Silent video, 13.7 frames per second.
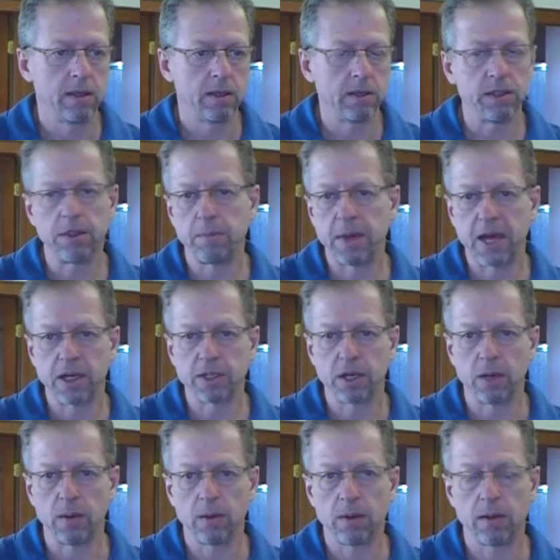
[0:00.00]
Did the mash
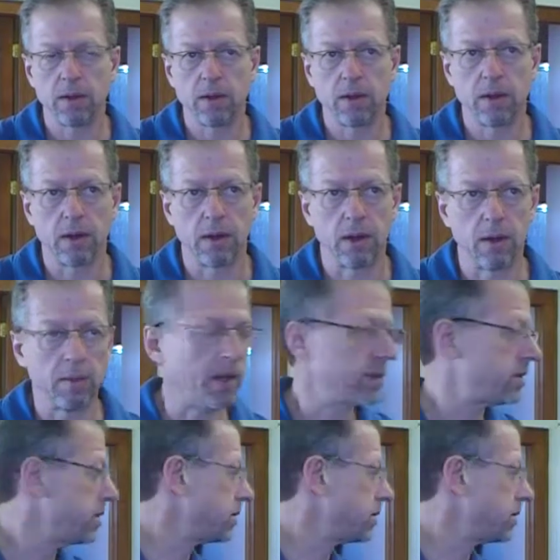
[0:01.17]
out. I still